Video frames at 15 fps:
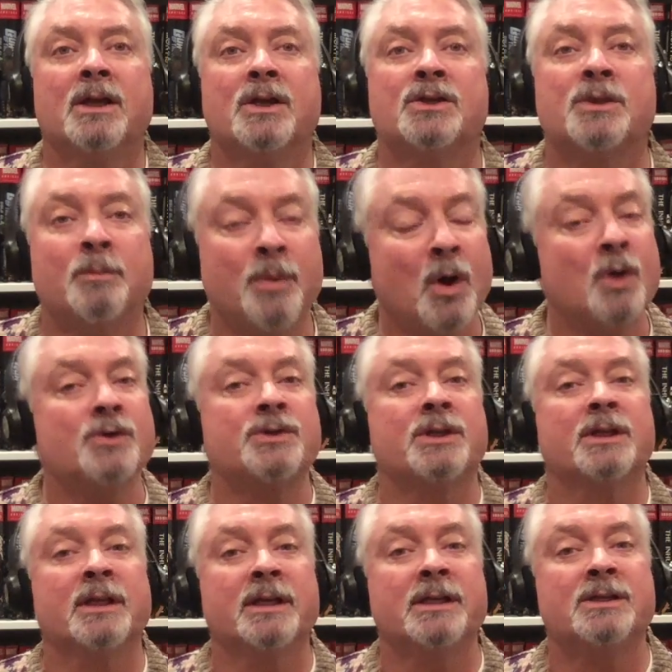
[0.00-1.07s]

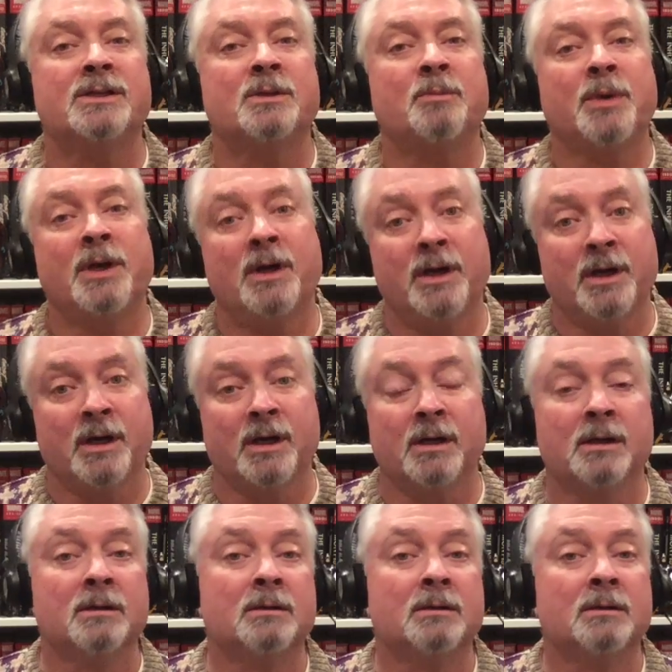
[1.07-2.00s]
supposedly superior?